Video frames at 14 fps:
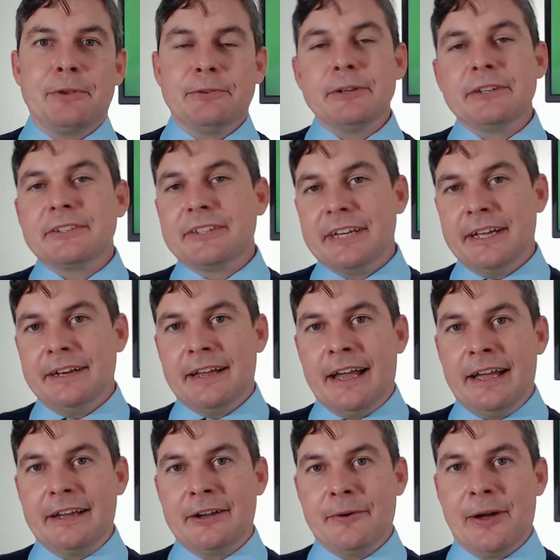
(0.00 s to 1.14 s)
real estate,
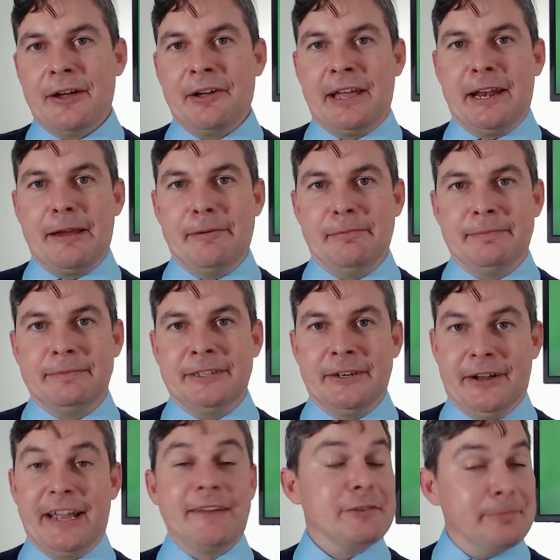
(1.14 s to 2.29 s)
I go out and
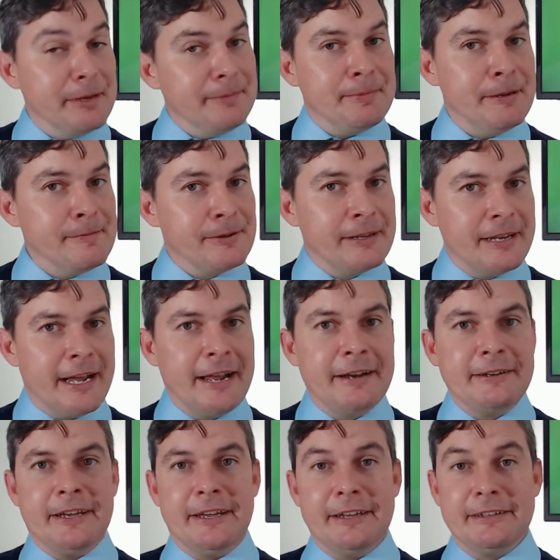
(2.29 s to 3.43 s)
I have to meet people a
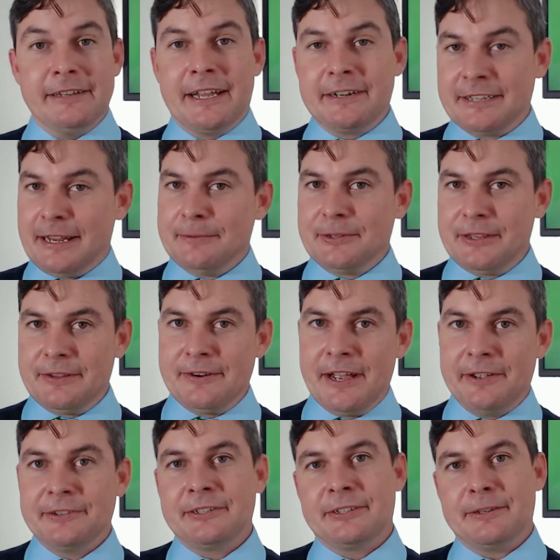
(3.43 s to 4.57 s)
lot of times at their
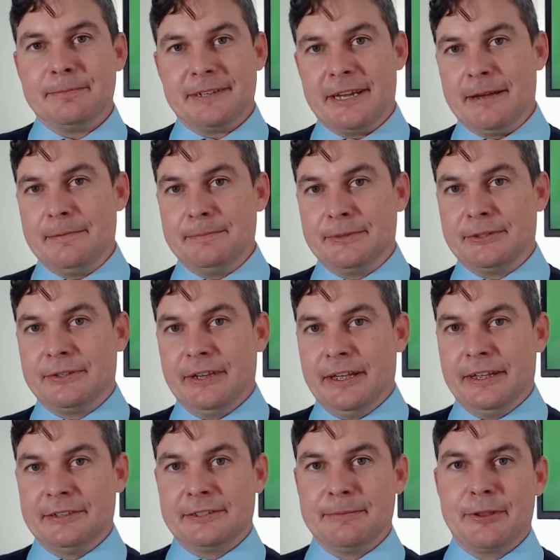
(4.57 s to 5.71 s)
house, sometimes
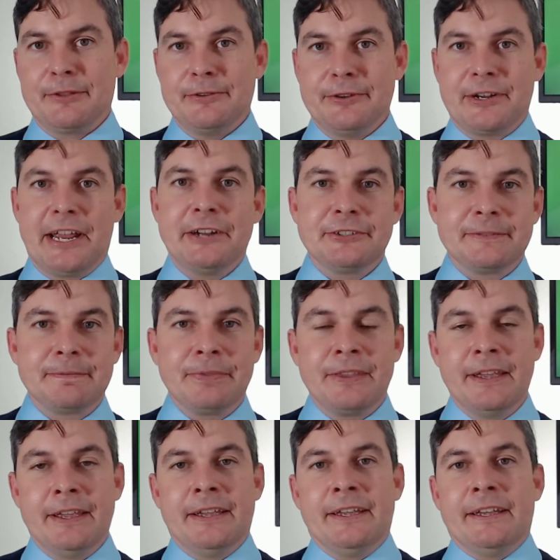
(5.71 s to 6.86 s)
some other location.
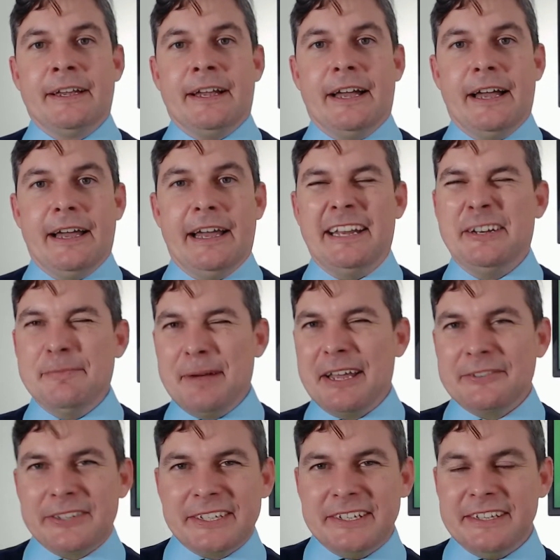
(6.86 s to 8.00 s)
And you might
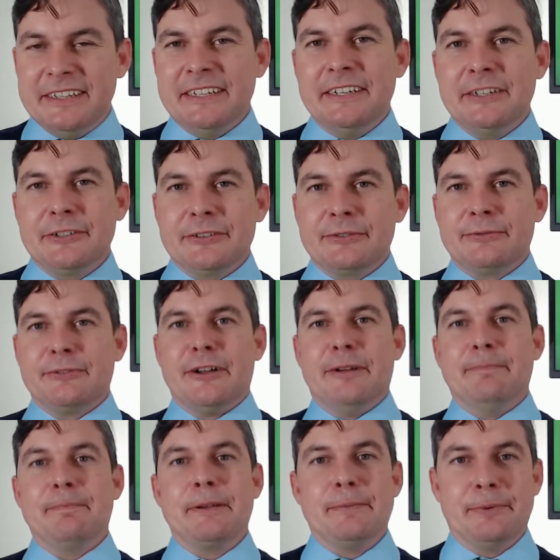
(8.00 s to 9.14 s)
have seen these
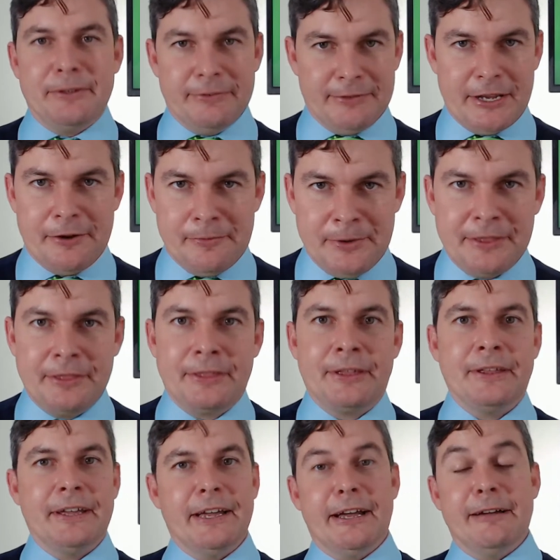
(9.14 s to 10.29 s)
from people you've dealt with.
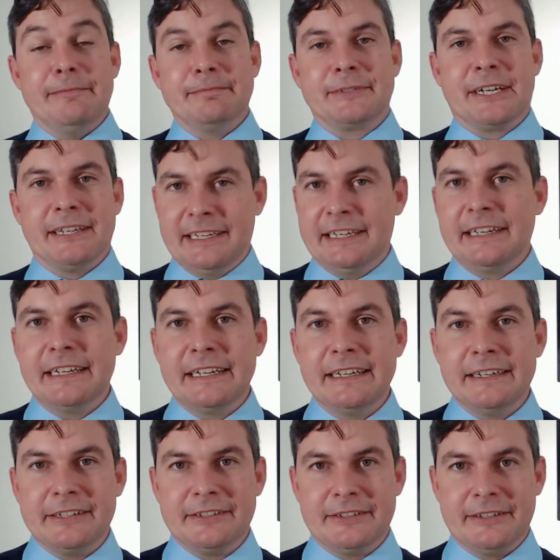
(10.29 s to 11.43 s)
Calendly
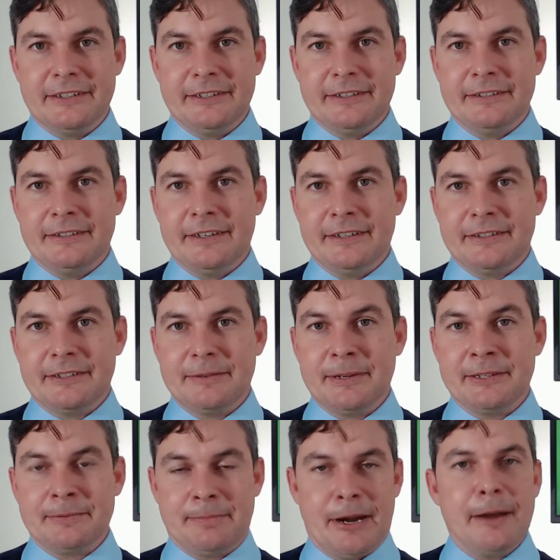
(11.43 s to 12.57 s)
is
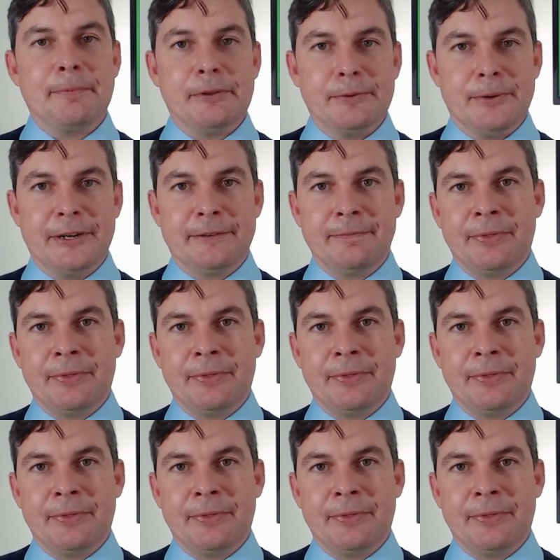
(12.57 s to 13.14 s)
a popular one.